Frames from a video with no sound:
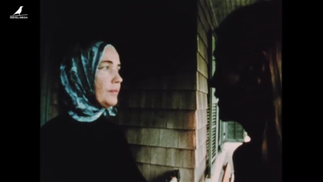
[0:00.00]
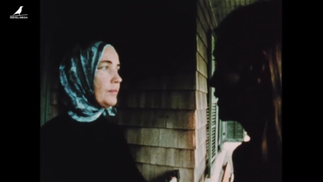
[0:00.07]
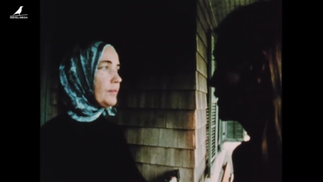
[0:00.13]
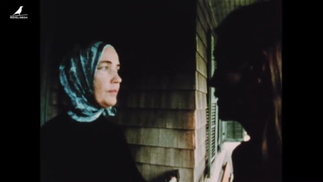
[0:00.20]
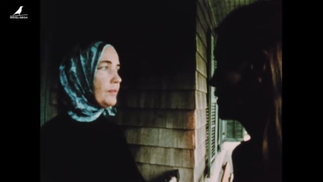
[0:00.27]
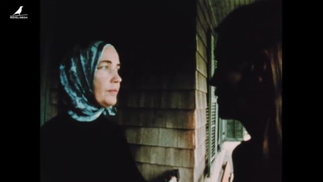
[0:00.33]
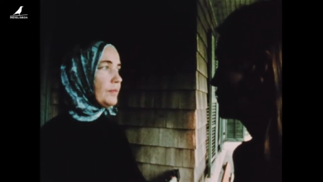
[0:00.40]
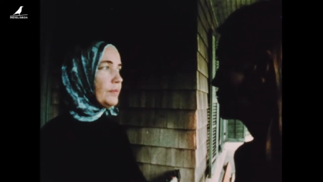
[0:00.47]

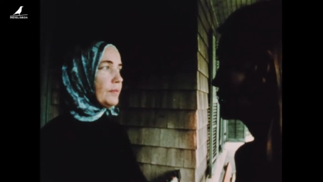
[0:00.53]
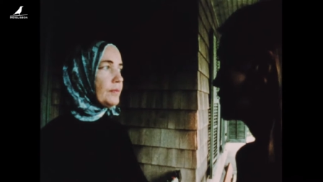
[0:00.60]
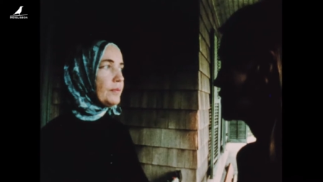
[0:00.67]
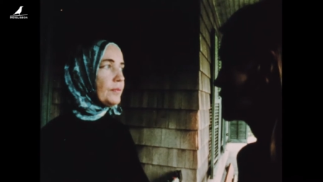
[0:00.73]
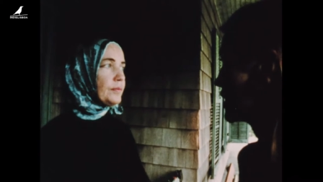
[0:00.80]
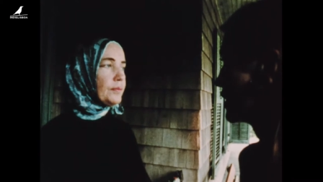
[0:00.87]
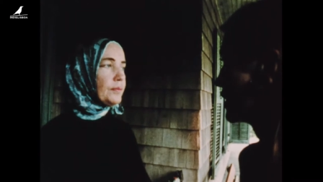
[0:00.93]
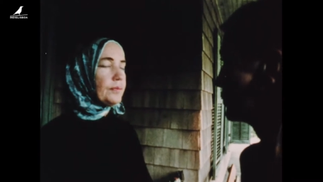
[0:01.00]
What? Just
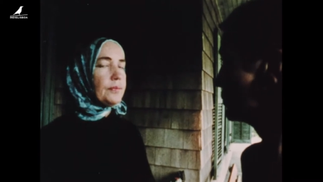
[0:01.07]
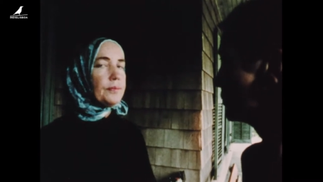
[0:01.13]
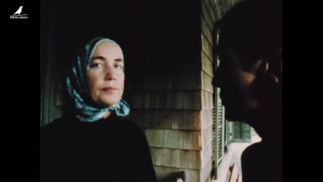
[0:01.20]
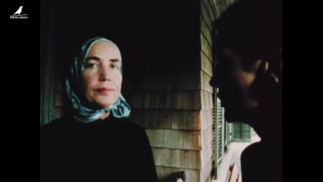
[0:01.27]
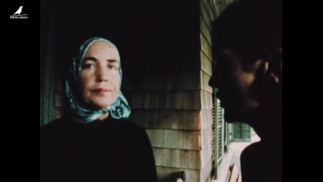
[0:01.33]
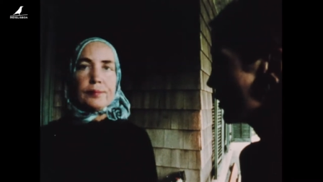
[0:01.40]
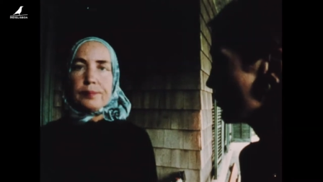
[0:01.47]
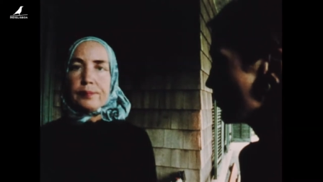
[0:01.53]
say we
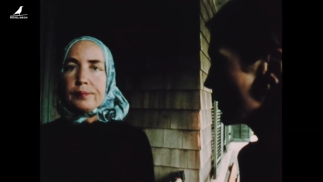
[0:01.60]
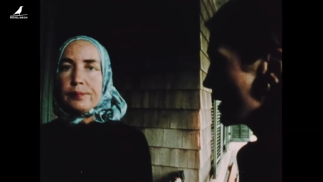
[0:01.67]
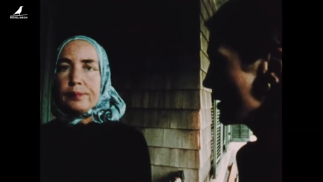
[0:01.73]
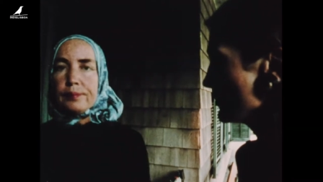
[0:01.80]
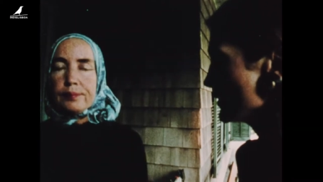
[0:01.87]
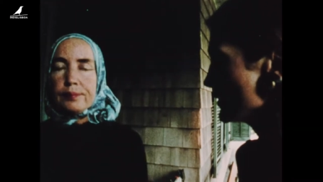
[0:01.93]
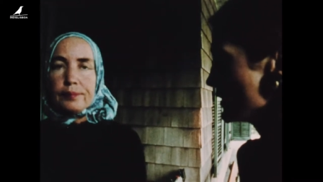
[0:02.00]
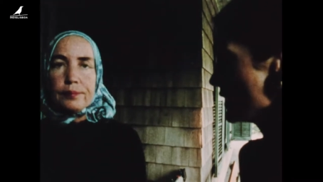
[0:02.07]
want our
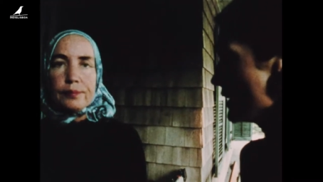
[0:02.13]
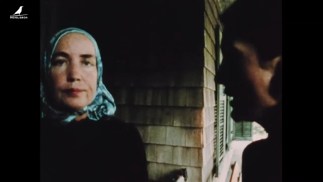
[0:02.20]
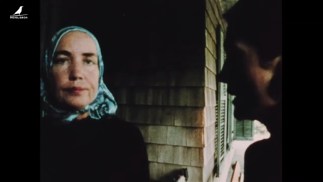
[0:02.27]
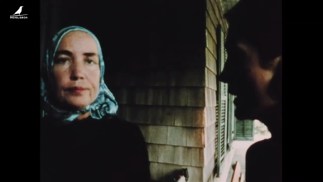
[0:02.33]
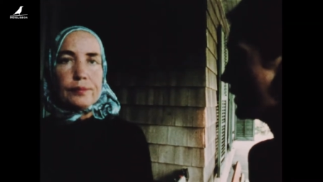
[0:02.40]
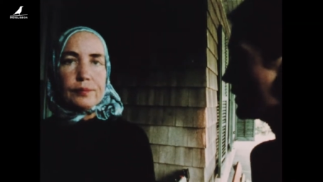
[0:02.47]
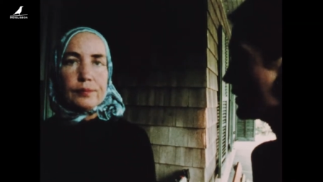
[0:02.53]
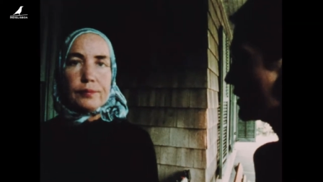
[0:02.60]
privacy,
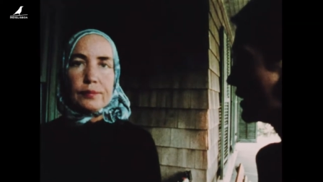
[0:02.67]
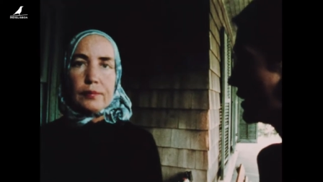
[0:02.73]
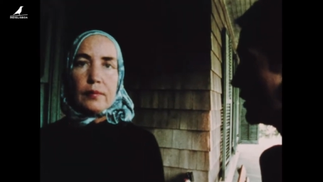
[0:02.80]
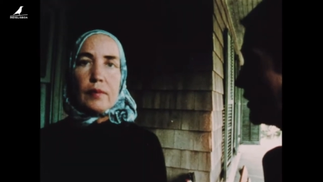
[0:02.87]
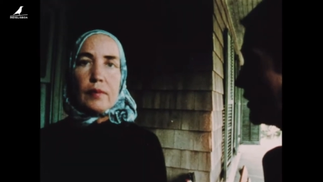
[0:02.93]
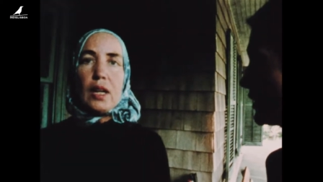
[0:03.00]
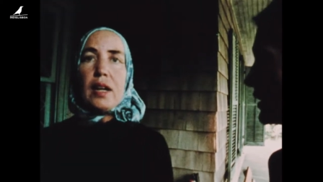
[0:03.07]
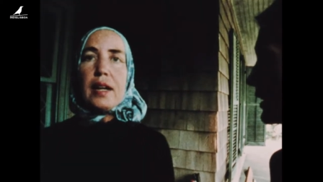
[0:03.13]
and uh,
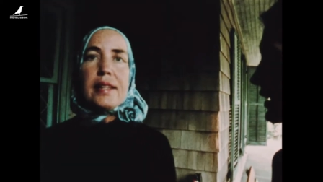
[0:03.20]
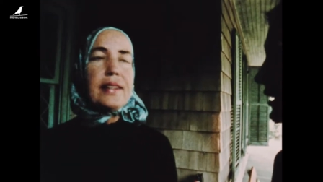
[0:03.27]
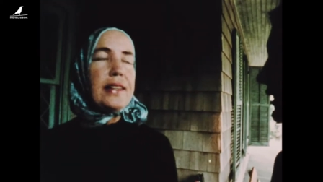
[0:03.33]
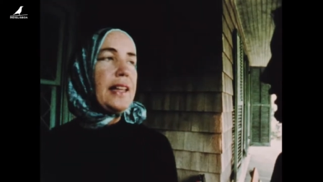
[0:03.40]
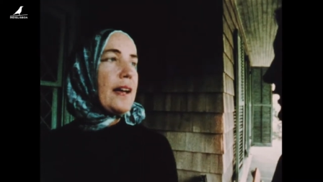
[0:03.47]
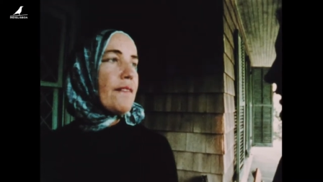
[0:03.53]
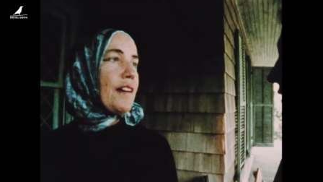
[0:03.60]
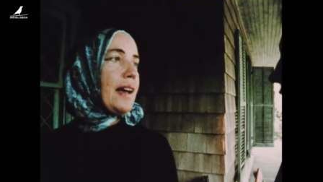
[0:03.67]
I
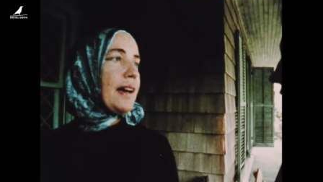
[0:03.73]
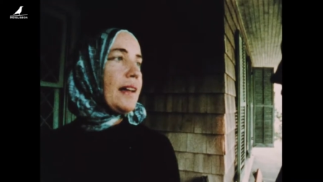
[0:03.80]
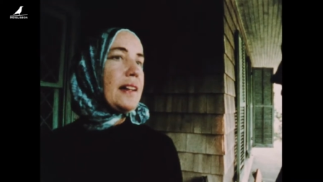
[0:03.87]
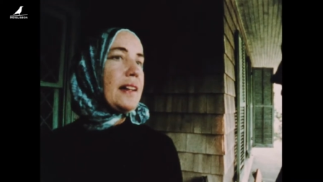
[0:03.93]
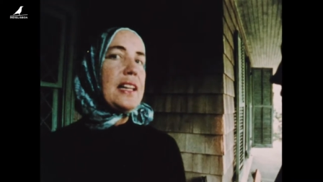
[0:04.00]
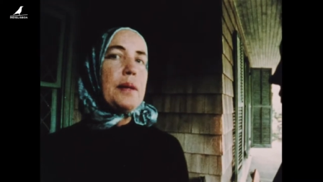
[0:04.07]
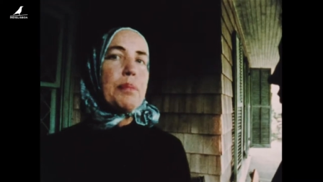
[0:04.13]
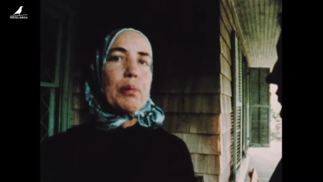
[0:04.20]
never had
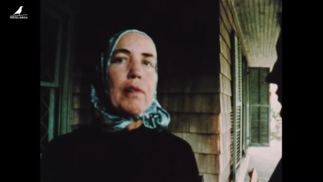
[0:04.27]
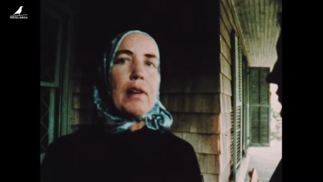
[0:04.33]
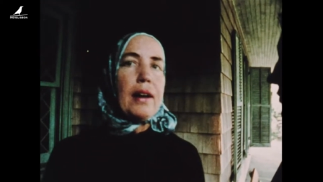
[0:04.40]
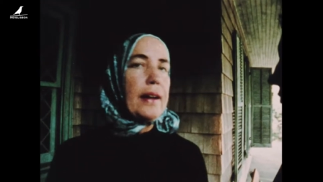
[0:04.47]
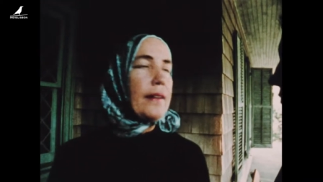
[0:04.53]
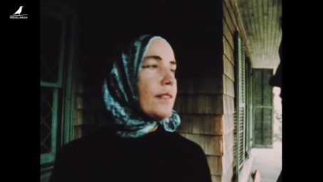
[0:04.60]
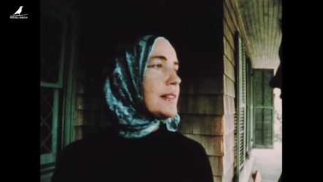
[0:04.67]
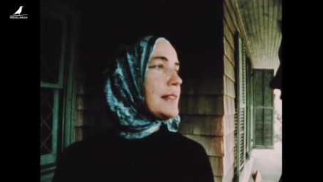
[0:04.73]
any
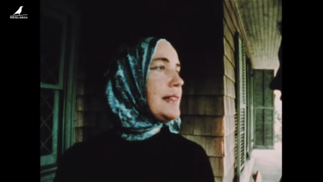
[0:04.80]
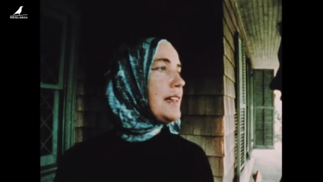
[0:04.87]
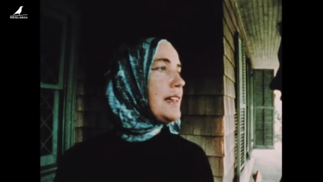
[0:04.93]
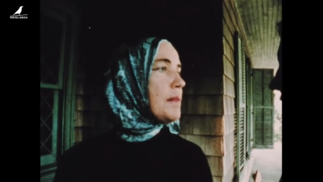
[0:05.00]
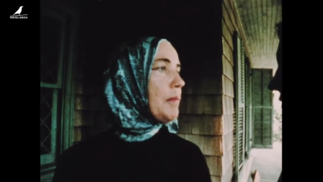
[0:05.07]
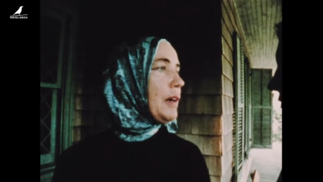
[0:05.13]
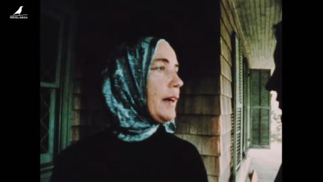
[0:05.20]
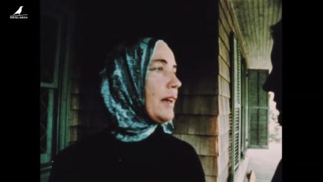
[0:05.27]
privacy in
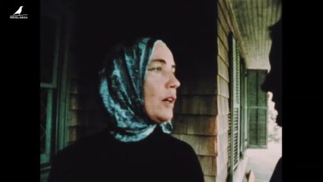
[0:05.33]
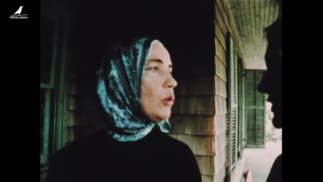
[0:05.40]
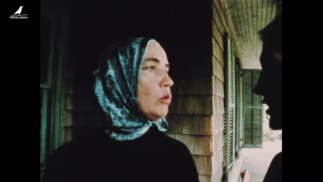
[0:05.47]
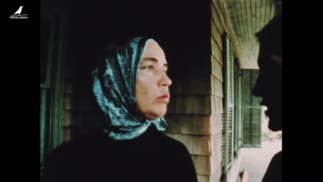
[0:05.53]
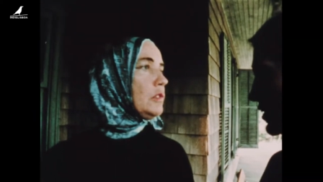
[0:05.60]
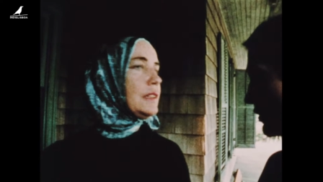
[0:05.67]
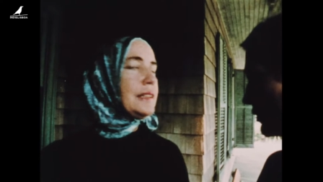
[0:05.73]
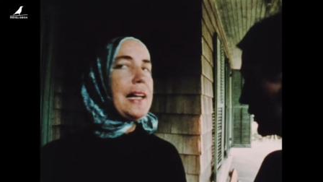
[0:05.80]
my whole
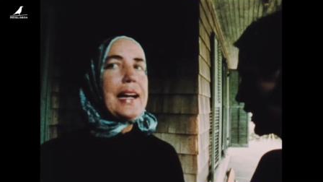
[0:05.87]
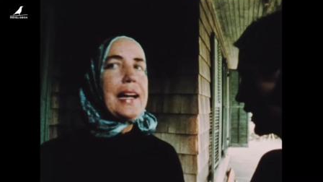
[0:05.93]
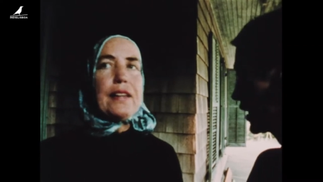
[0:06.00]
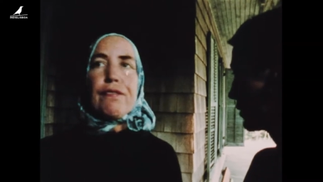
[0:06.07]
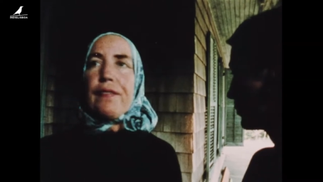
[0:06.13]
okay, life.